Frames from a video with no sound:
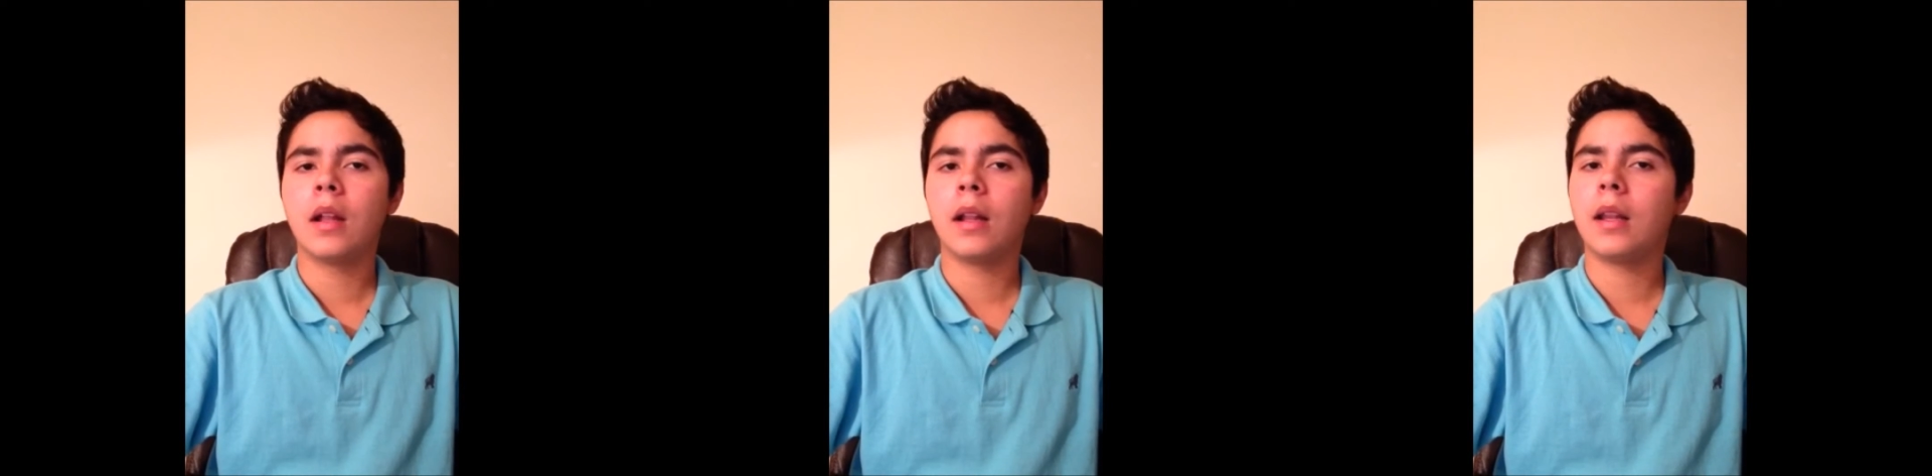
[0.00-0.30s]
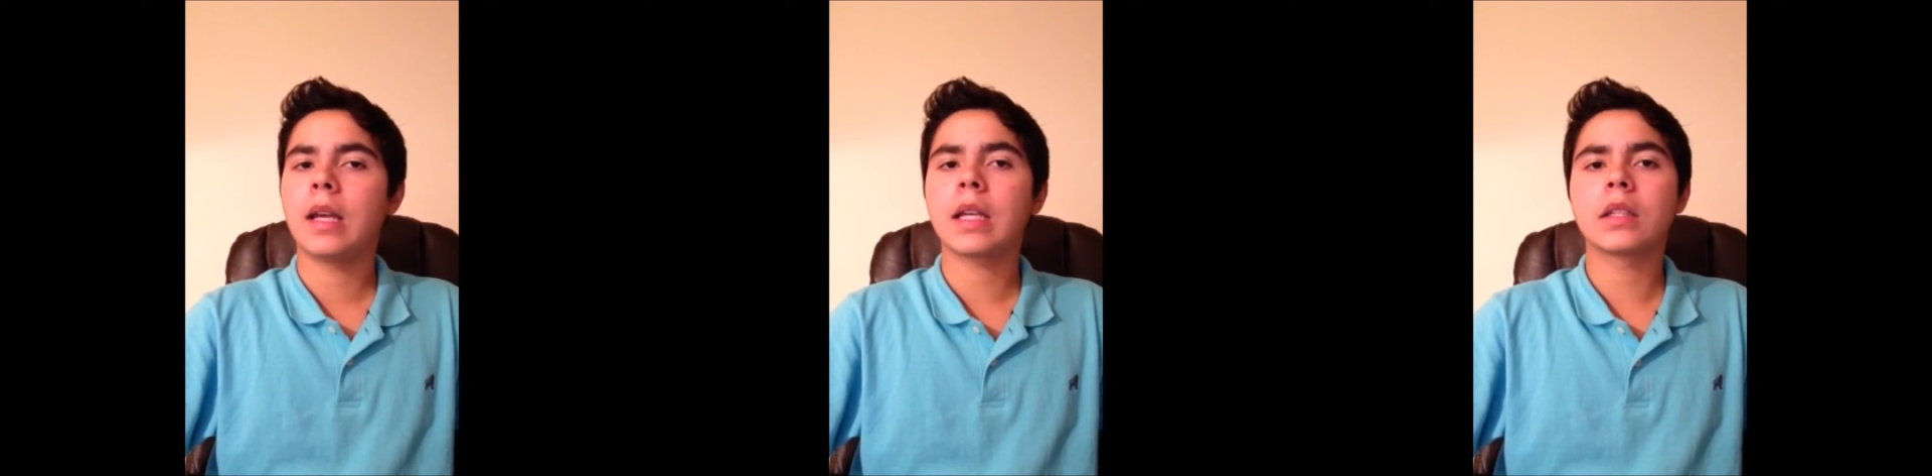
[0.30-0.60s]

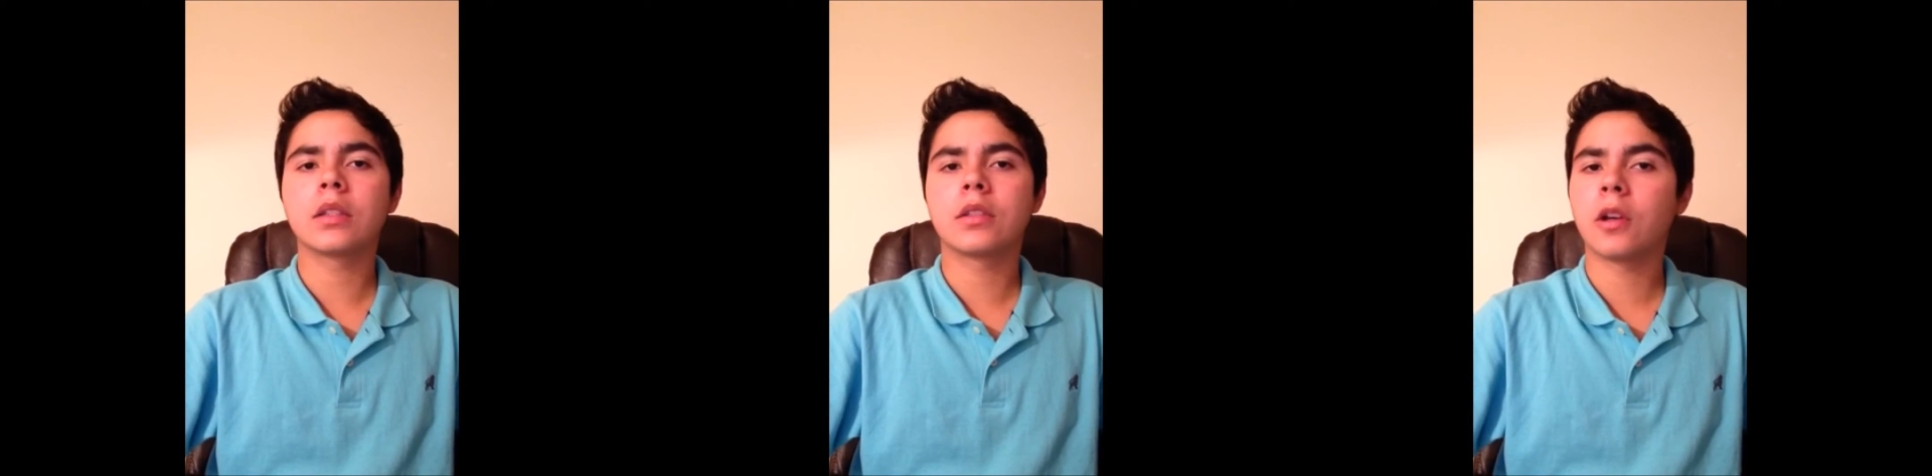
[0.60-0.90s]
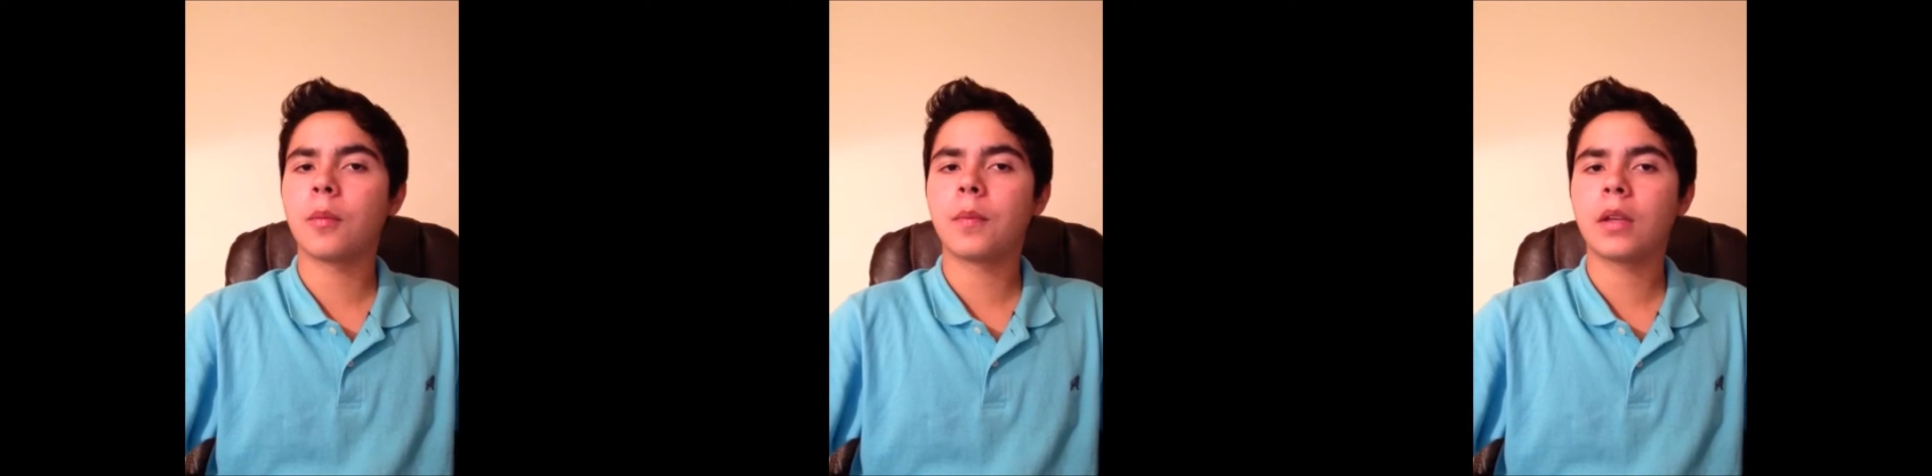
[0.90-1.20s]
like
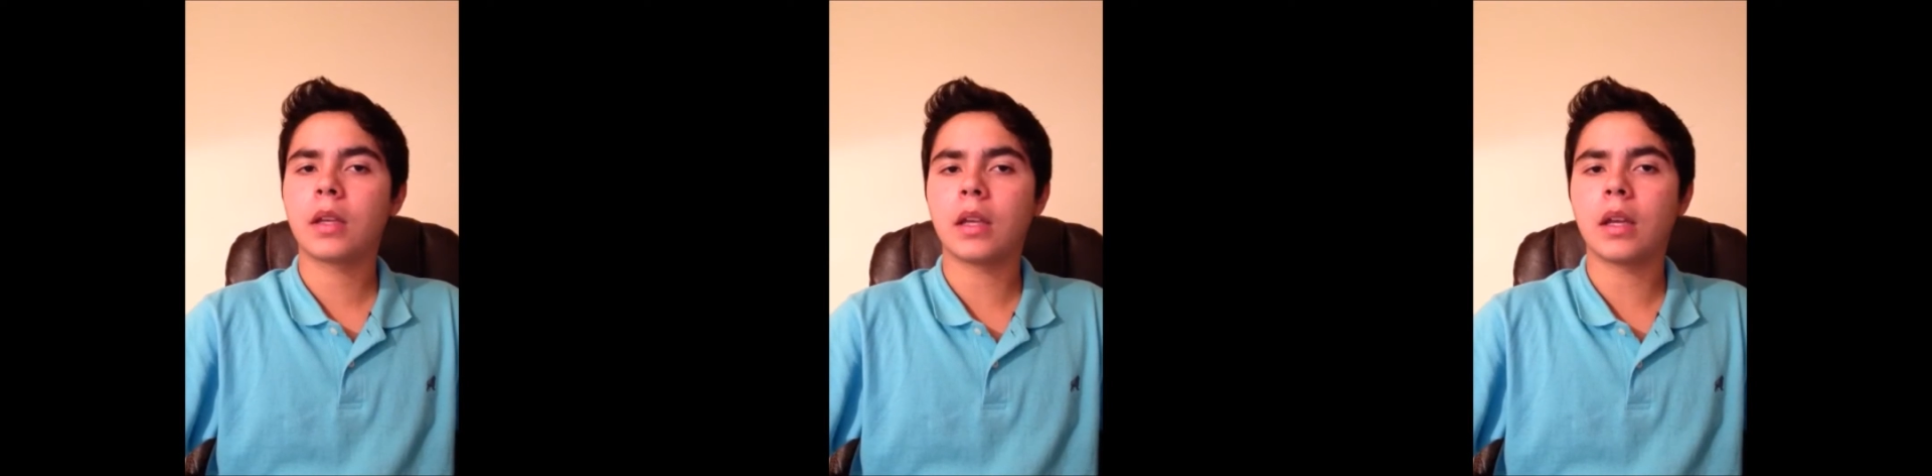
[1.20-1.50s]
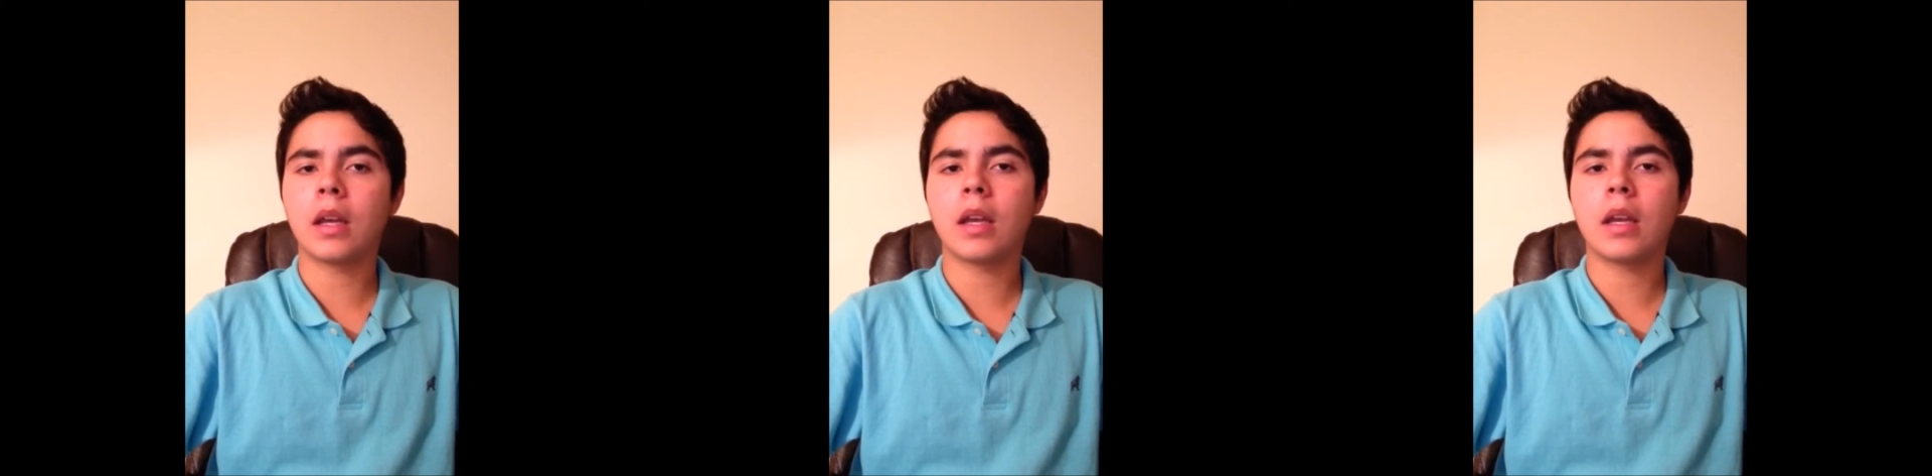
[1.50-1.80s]
choking
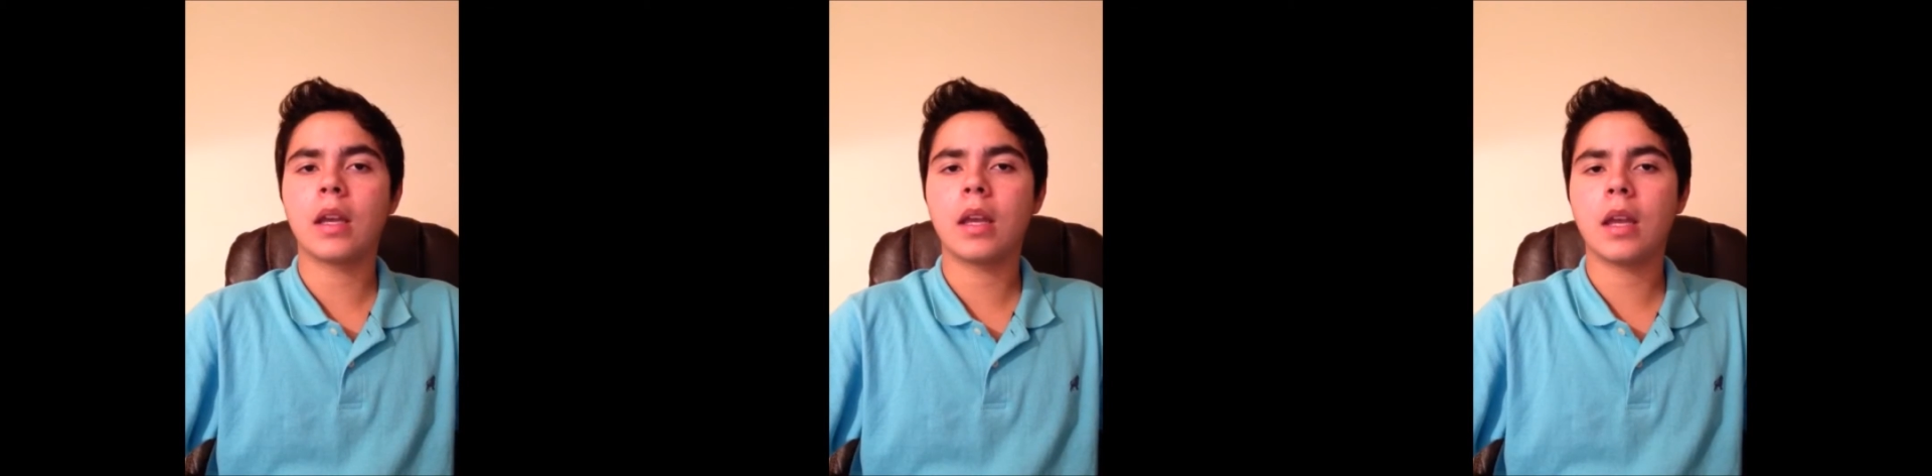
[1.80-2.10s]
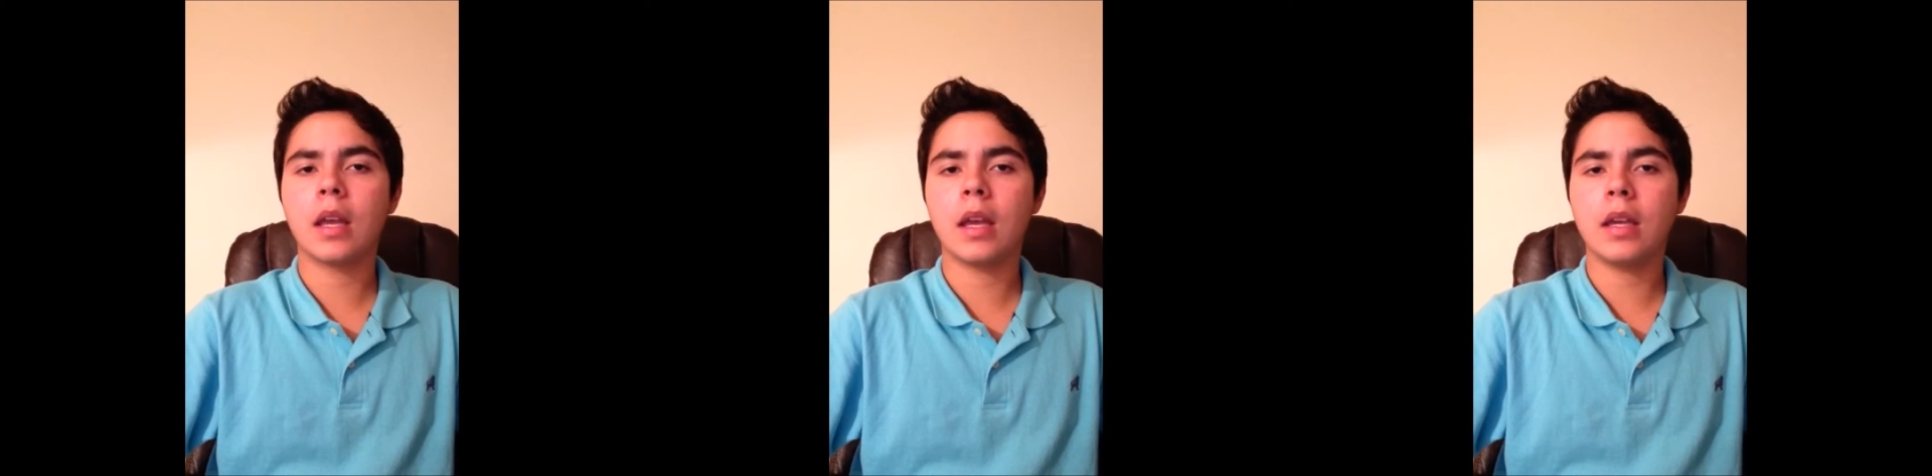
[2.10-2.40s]

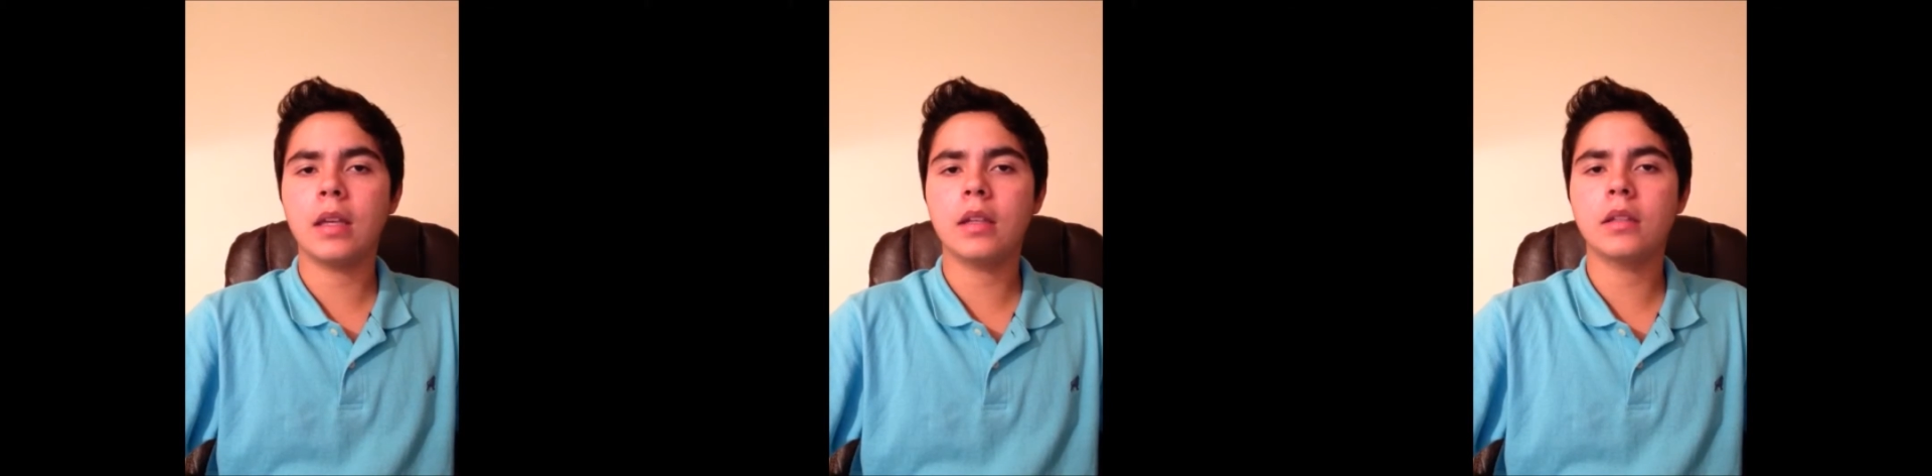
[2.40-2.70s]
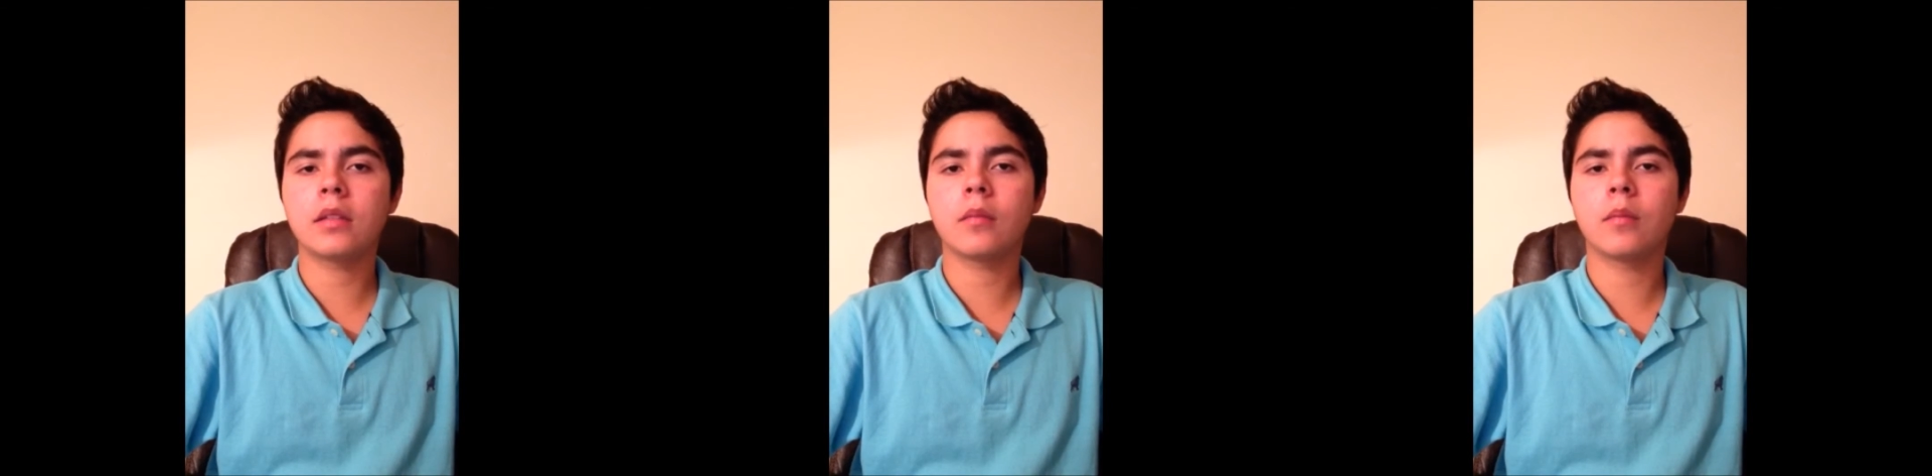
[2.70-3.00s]

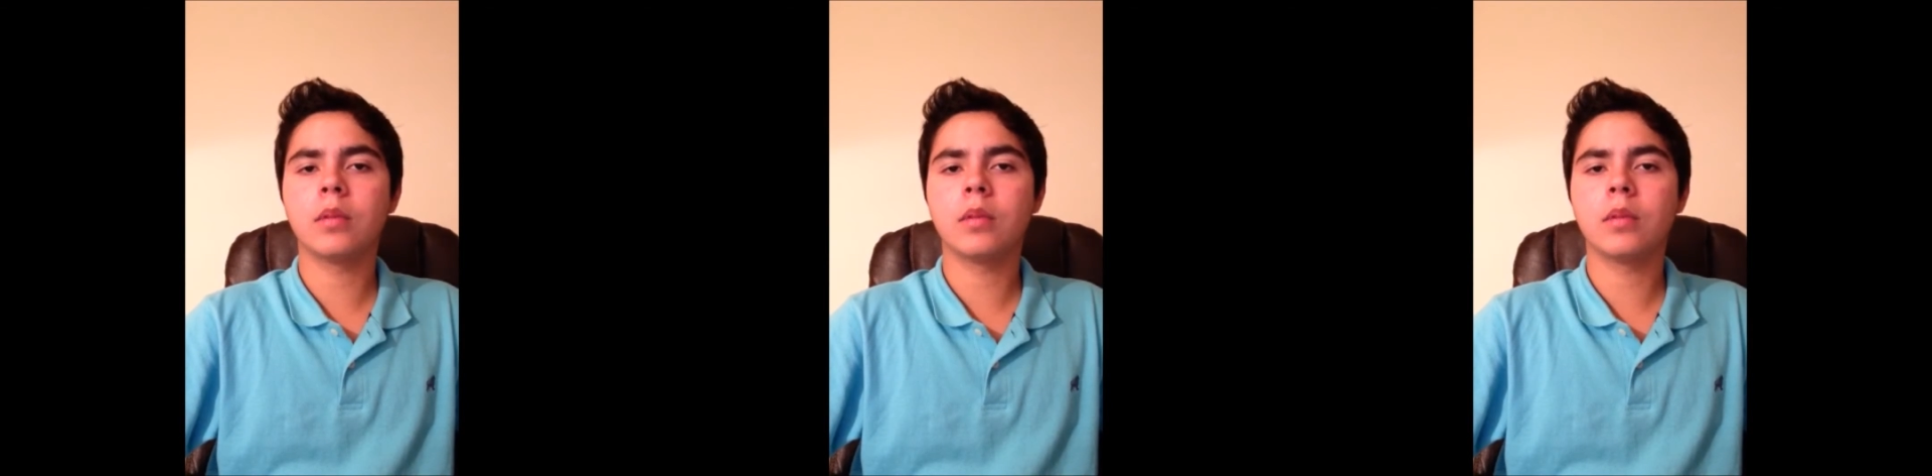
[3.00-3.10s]
agents,